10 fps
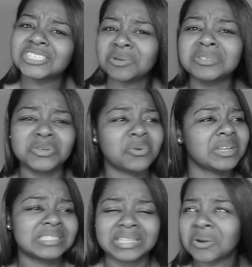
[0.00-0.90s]
She was
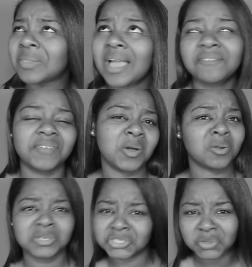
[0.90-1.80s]
doing this little, like,
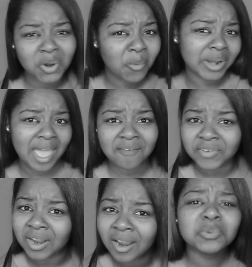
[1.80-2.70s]
photo shoot or
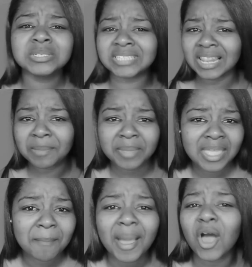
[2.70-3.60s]
whatever. She was telling me
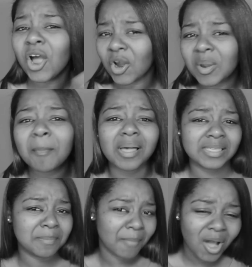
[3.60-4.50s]
about her and
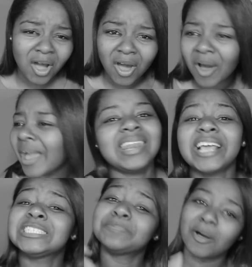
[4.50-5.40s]
Molly Ma. And
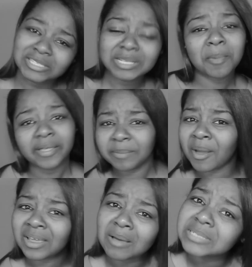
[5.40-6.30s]
I spoke to Molly
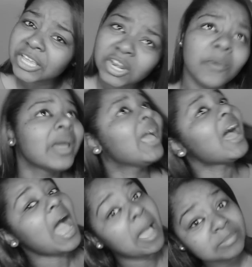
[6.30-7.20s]
Ma, and I was like, you know what?
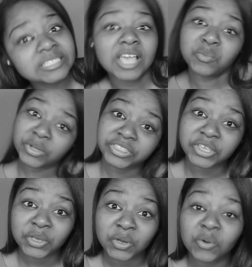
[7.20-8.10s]
I'm done with
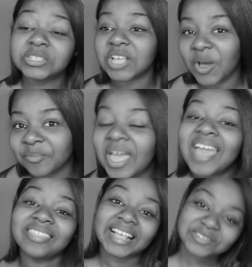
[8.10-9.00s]
you, so
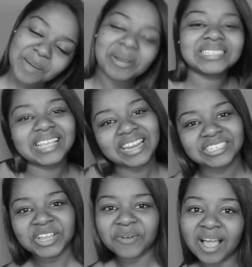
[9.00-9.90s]
that's why my
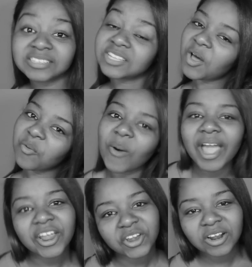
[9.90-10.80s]
titties are out. So
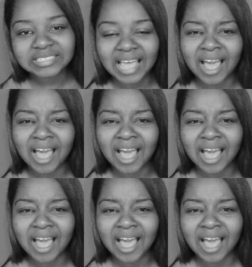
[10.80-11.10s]
why are yours